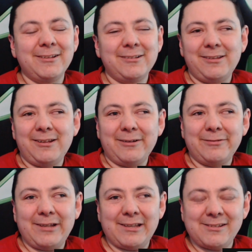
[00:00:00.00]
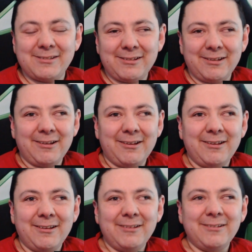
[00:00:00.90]
it's
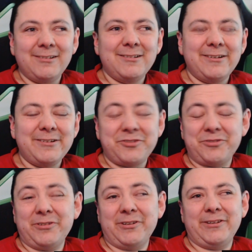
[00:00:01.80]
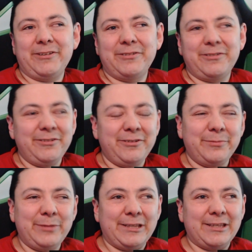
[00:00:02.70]
sure, you'll
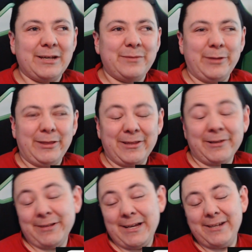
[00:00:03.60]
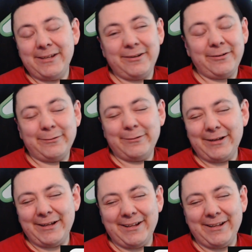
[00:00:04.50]
beat them and they'll hate you.